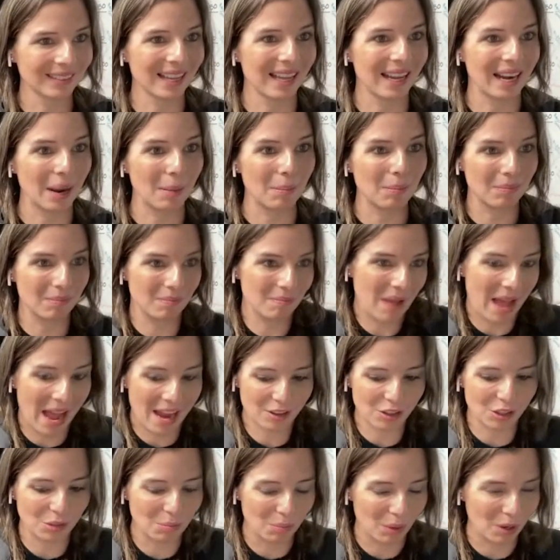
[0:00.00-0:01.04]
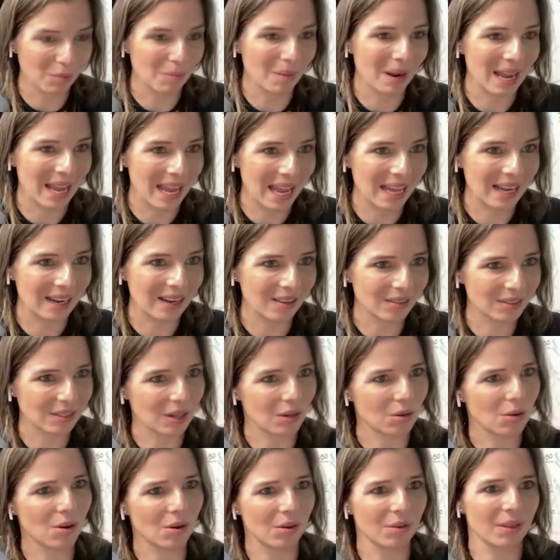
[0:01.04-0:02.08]
and I actually burnt my hand, and I was
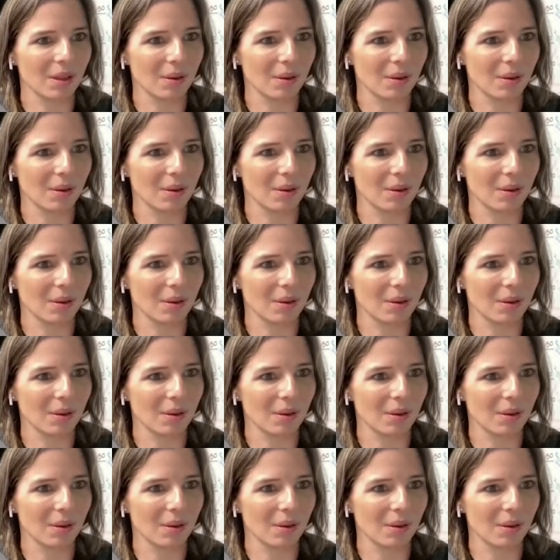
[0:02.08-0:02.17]
like, "Whoa,